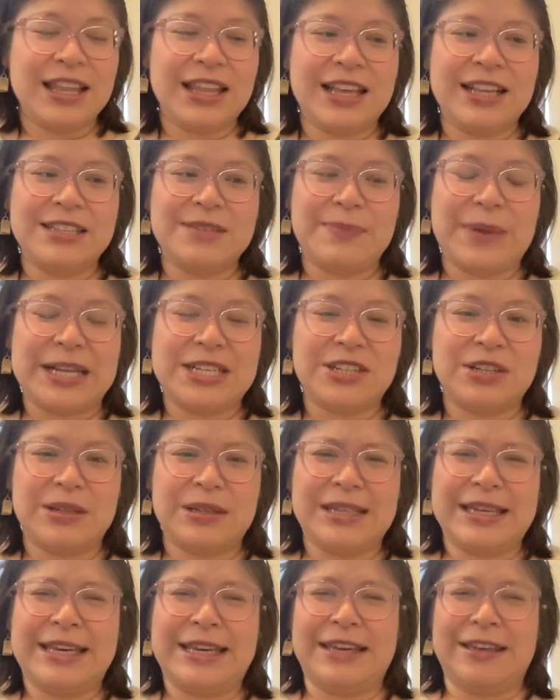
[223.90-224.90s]

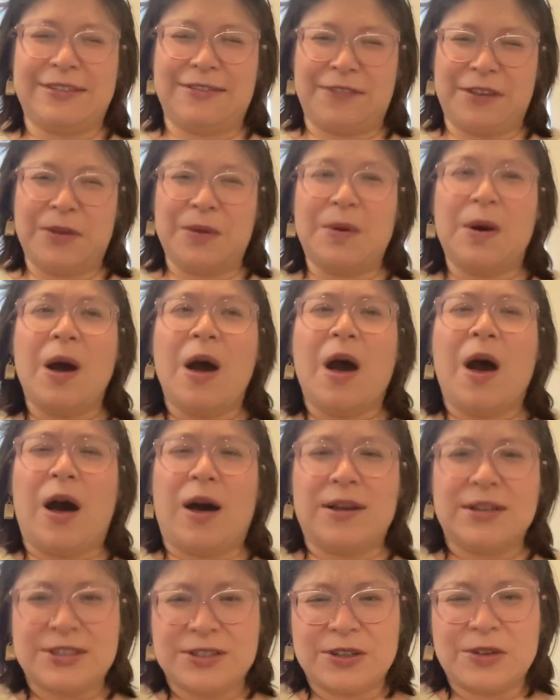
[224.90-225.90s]
especially if you
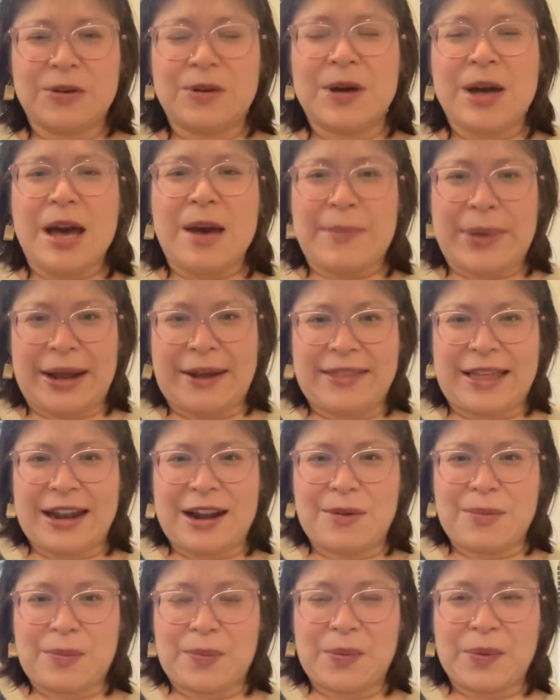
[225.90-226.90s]
also pair that
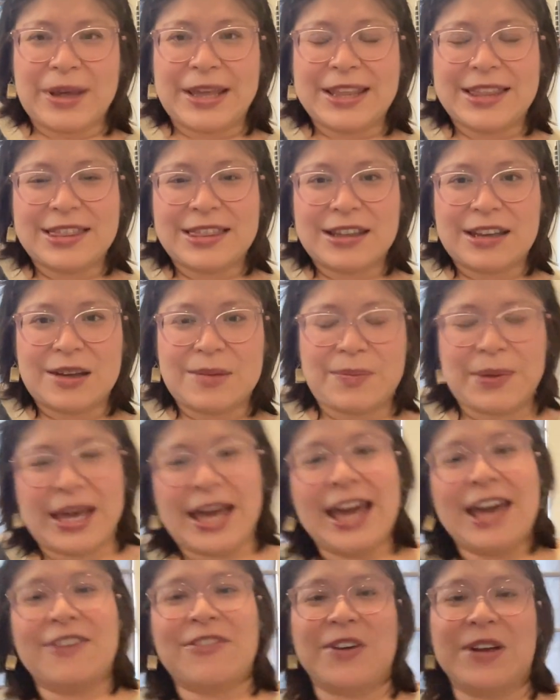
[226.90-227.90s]
up with the
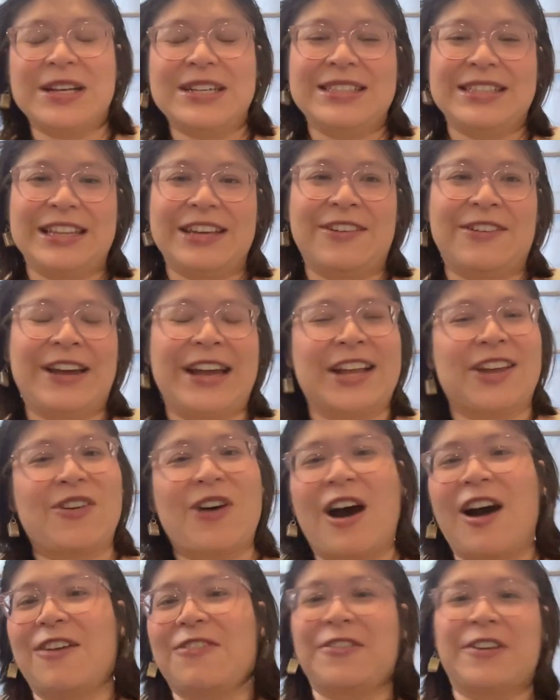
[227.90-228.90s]
behaviorist theory and you
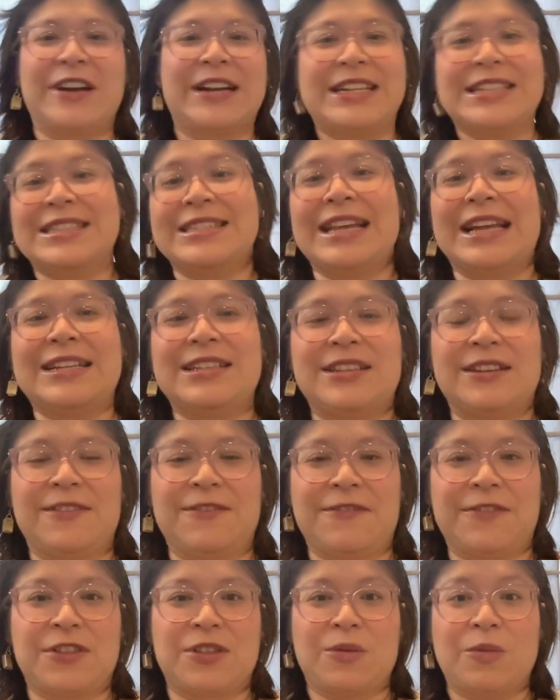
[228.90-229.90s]
offer an
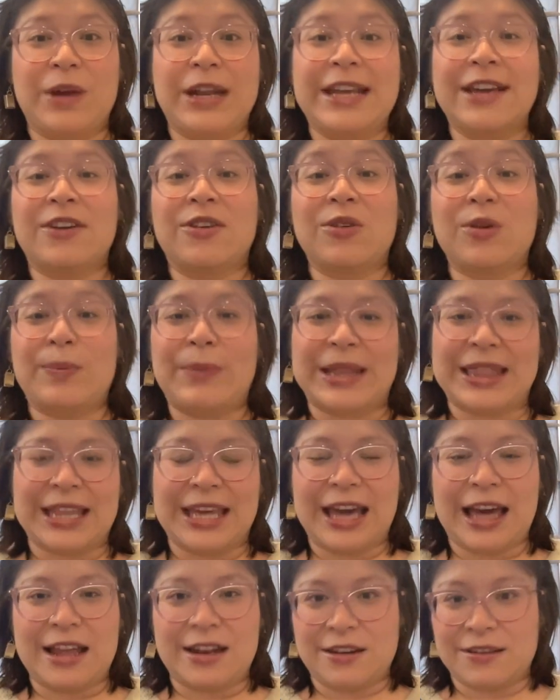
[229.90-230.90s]
incentive for the winning group at
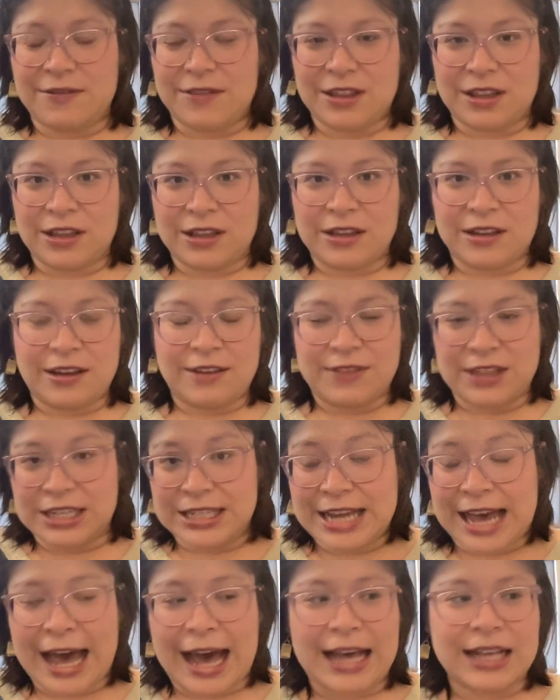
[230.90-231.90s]
the end of the
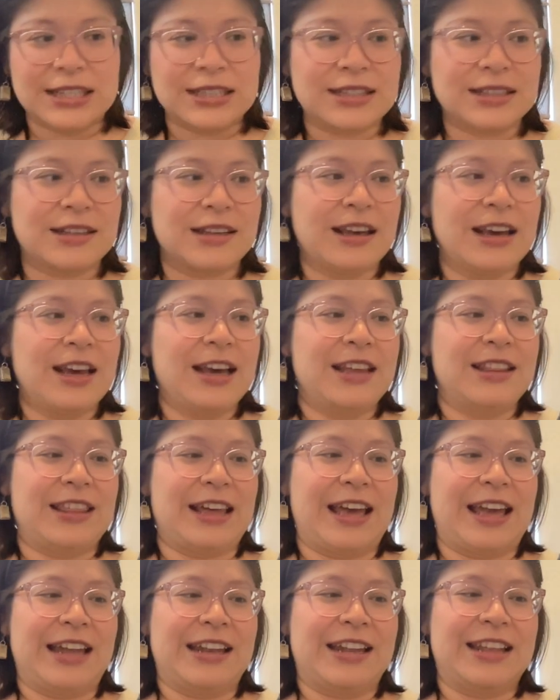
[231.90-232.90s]
task,
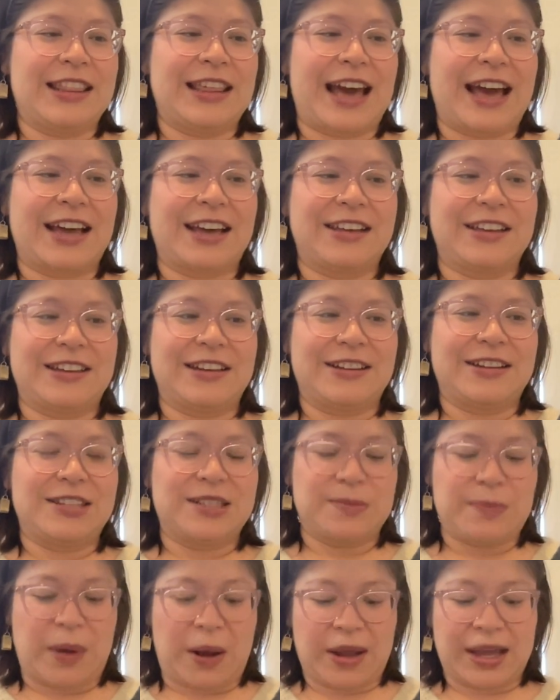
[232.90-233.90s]
then that could
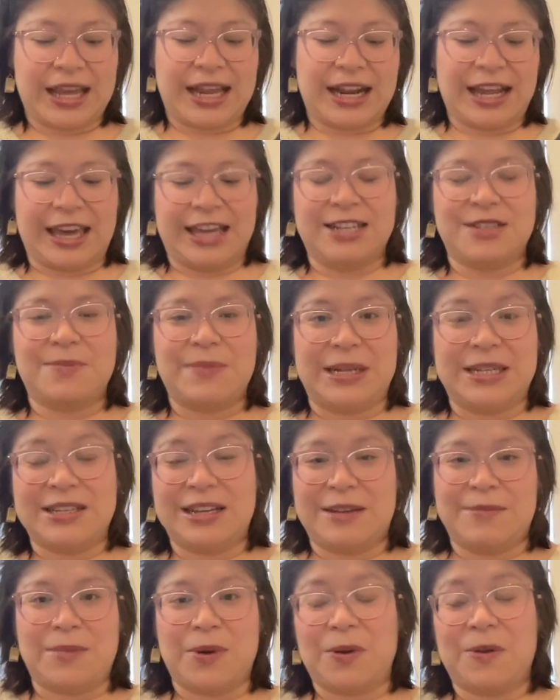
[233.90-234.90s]
spark engagement
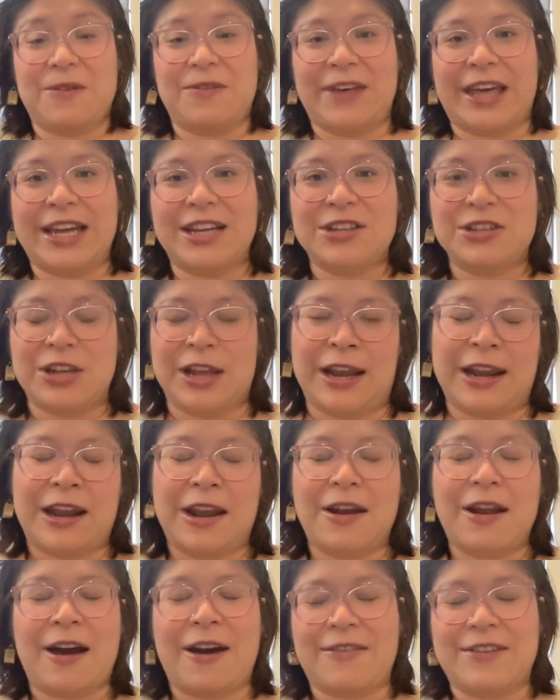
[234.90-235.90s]
and motivation.
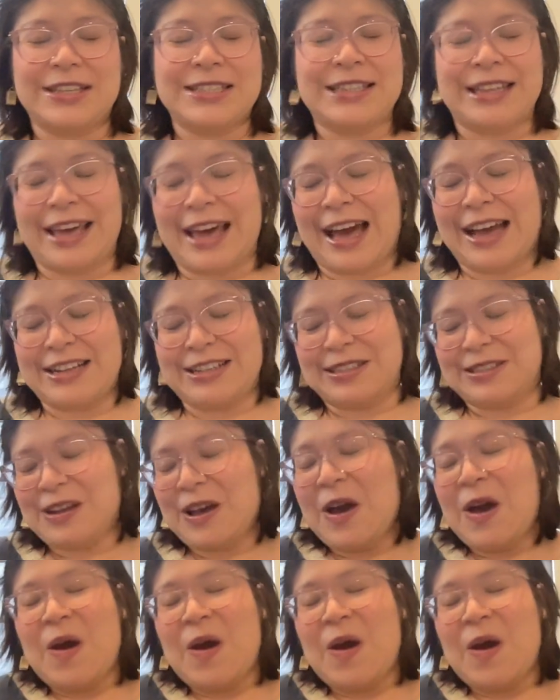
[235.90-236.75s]
And obviously, I just